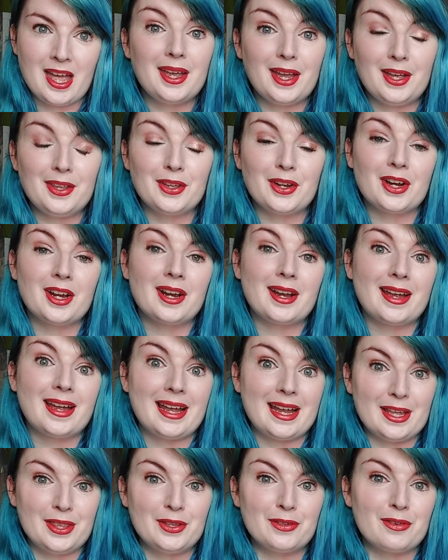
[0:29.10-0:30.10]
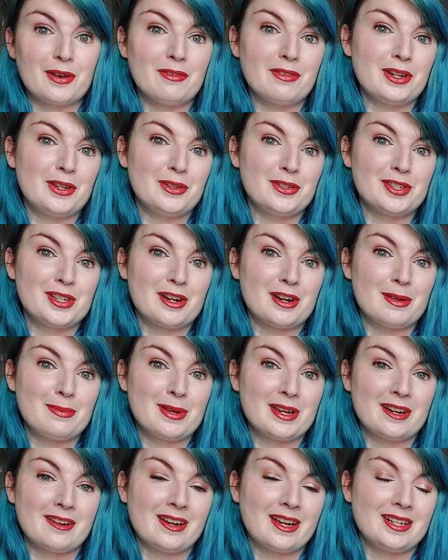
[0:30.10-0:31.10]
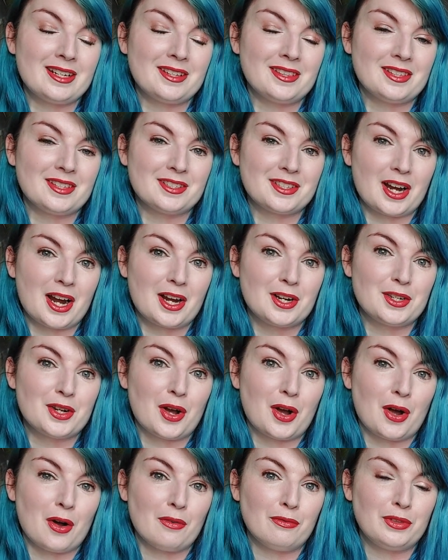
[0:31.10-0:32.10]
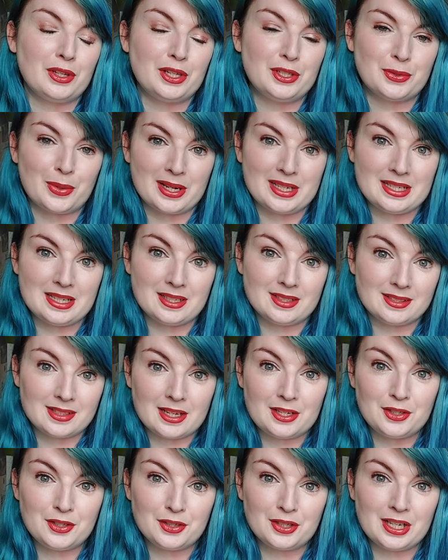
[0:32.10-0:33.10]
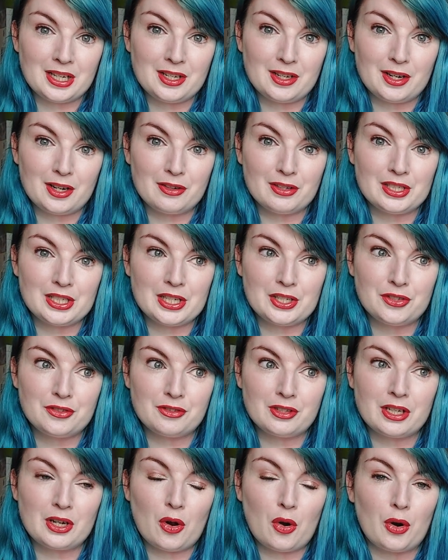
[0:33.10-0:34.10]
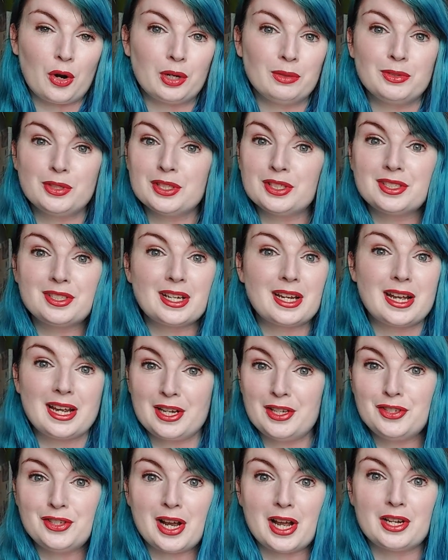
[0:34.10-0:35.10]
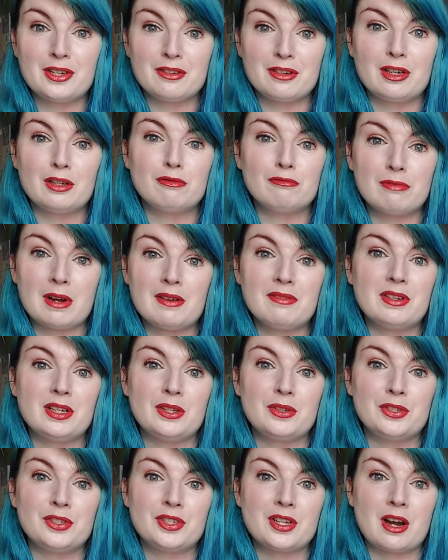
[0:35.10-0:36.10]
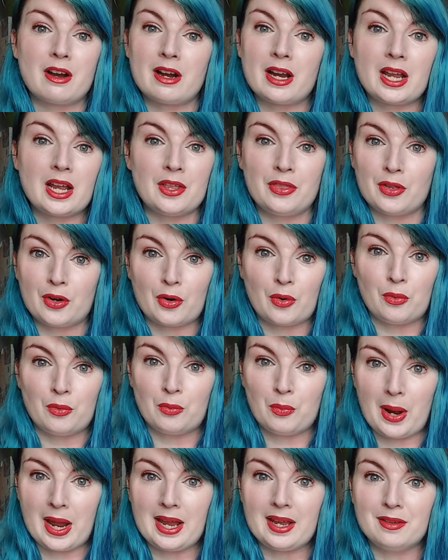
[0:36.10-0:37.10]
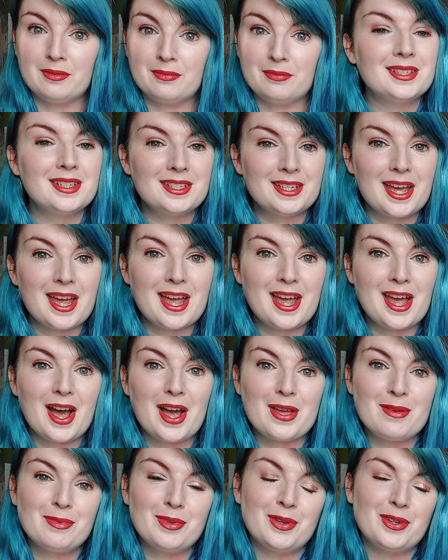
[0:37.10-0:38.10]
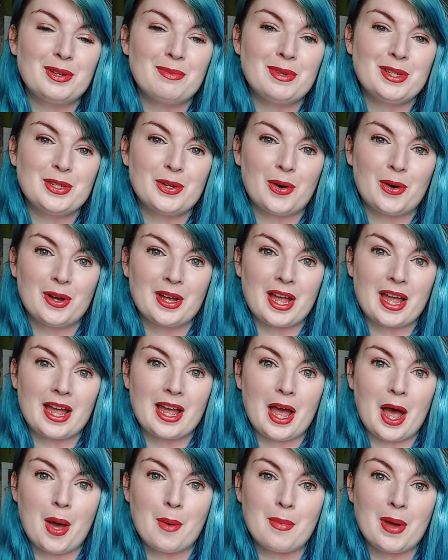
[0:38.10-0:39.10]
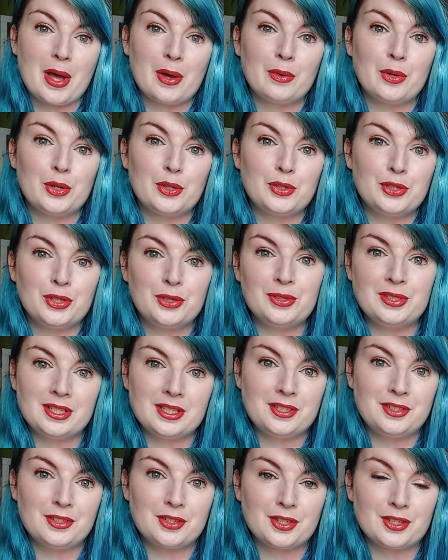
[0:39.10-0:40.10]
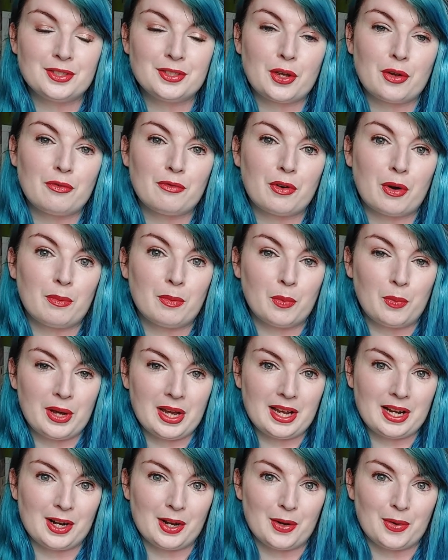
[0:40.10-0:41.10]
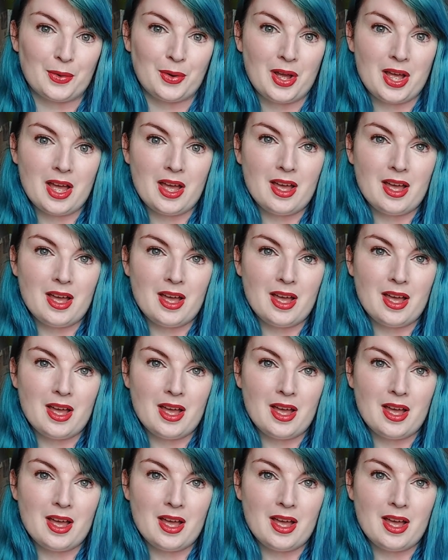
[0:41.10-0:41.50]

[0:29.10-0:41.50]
either in the revolutionary period at the start of the 20th century in Irish history, or just in general revolutionary in their own way. Today I am going to be talking about two sisters from Wicklow